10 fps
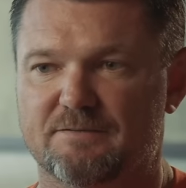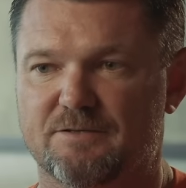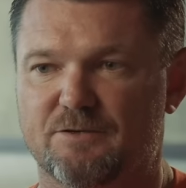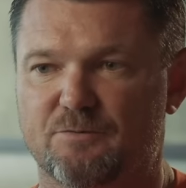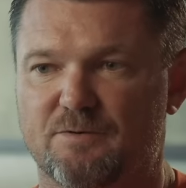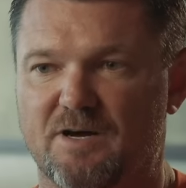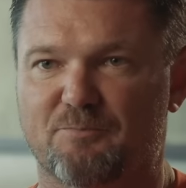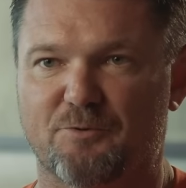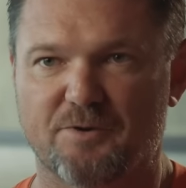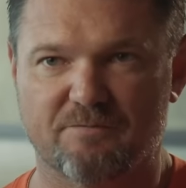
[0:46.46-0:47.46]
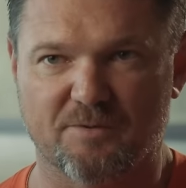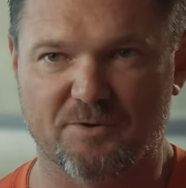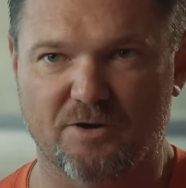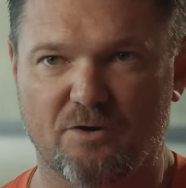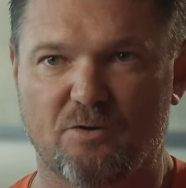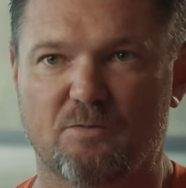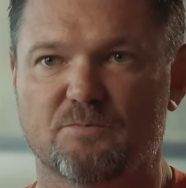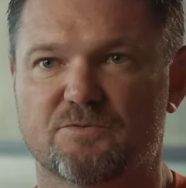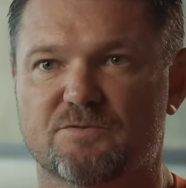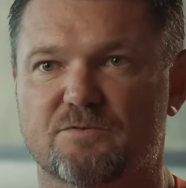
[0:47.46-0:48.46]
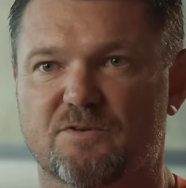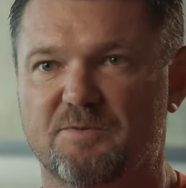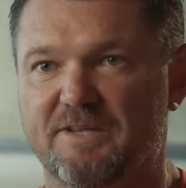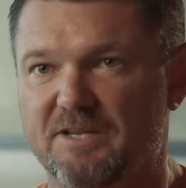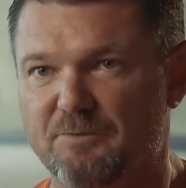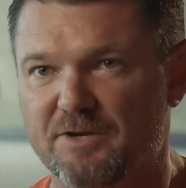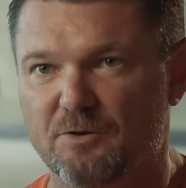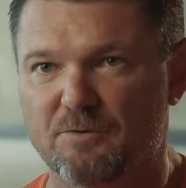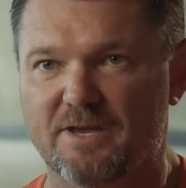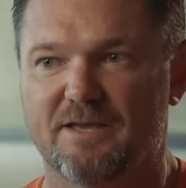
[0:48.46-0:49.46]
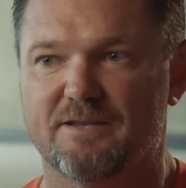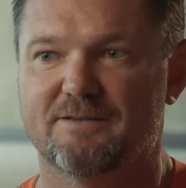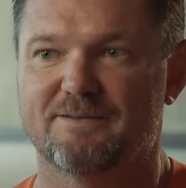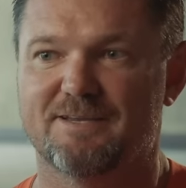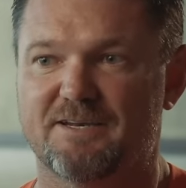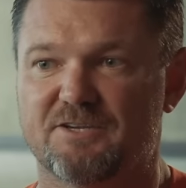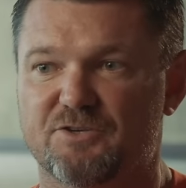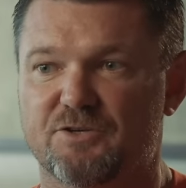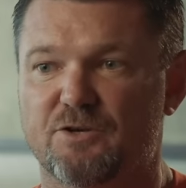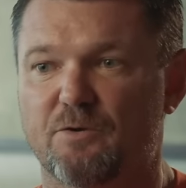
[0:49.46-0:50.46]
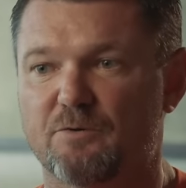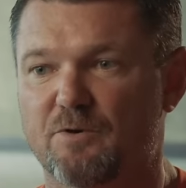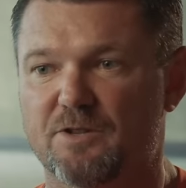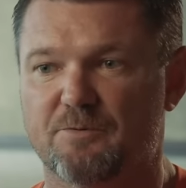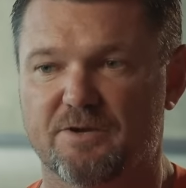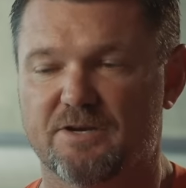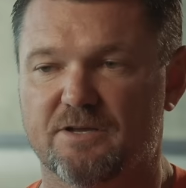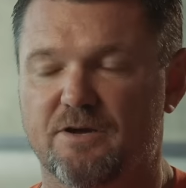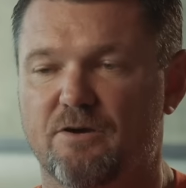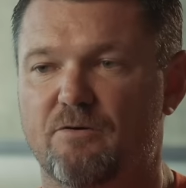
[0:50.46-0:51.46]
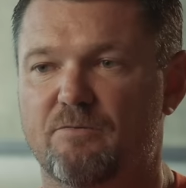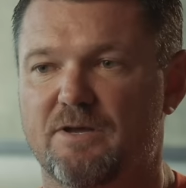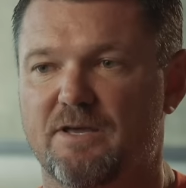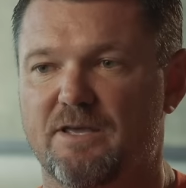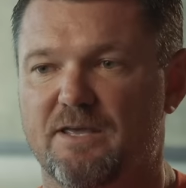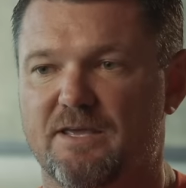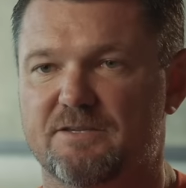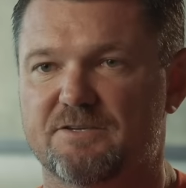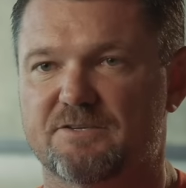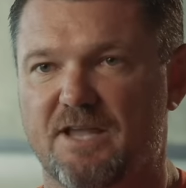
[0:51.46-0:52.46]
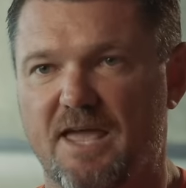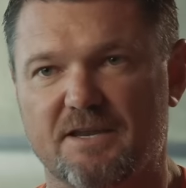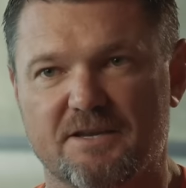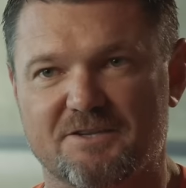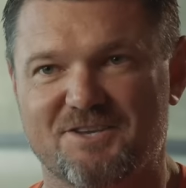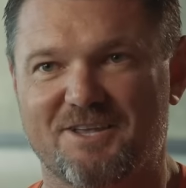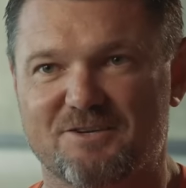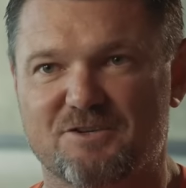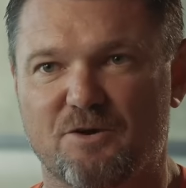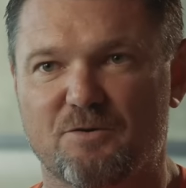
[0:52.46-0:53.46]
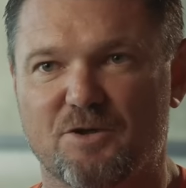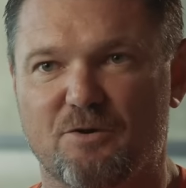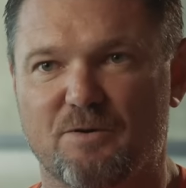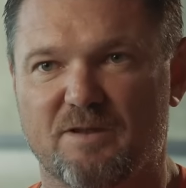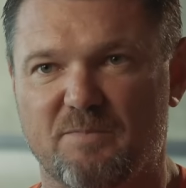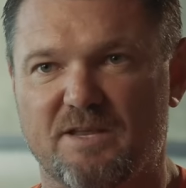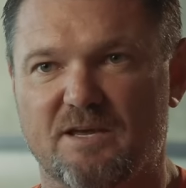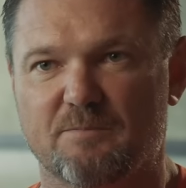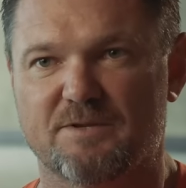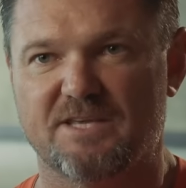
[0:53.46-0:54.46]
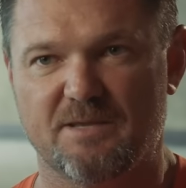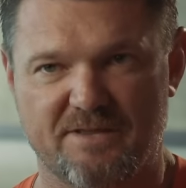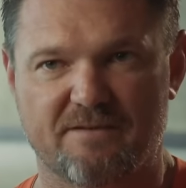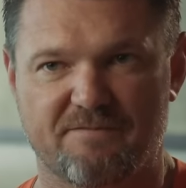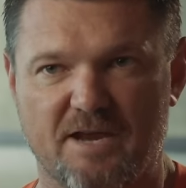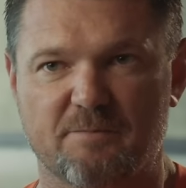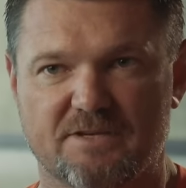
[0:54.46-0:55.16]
you know, uprooted from their homes, completely relocated, not necessarily knowing where they were going to go, and just landing in San Antonio and being able to keep that family